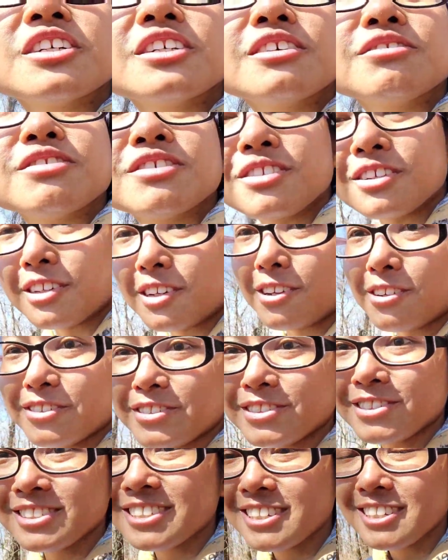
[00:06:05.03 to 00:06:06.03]
and everything
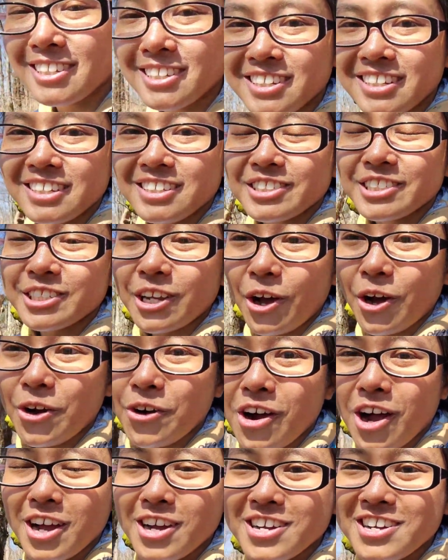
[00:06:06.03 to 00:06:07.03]
else.
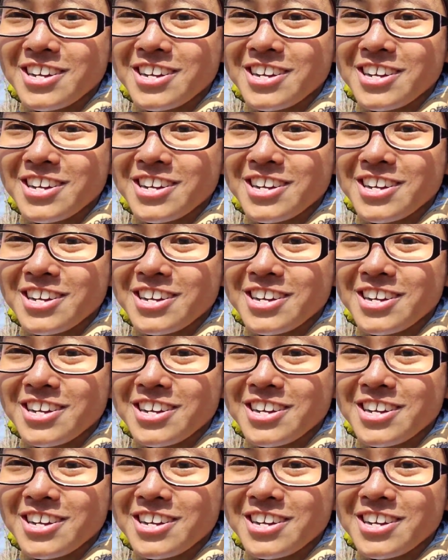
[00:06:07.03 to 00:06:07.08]
So